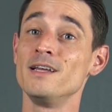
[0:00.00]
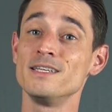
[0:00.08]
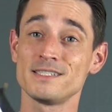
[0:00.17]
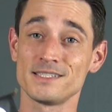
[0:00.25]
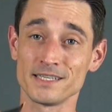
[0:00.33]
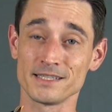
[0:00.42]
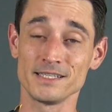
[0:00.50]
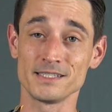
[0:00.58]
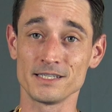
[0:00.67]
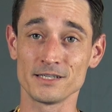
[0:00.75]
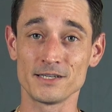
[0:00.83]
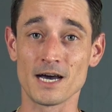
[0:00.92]
Stick these
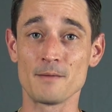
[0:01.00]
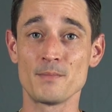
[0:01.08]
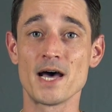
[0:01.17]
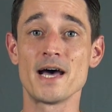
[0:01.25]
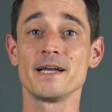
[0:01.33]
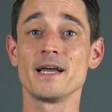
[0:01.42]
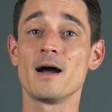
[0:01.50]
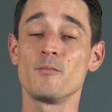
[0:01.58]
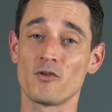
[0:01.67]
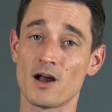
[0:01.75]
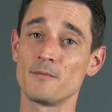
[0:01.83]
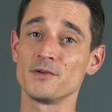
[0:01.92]
in your dopp bag. I
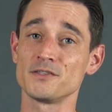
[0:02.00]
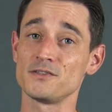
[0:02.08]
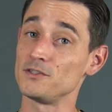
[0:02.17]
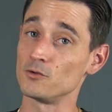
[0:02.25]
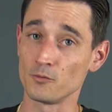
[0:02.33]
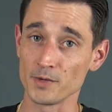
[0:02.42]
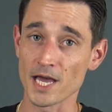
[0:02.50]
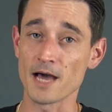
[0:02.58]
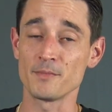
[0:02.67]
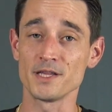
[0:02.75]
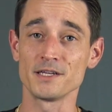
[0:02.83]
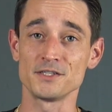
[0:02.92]
promise you will be
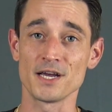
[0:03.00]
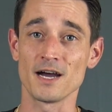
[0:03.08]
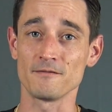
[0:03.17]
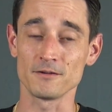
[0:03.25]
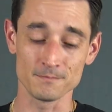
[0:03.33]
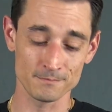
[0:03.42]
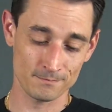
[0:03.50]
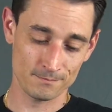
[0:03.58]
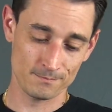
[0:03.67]
happy that you have them.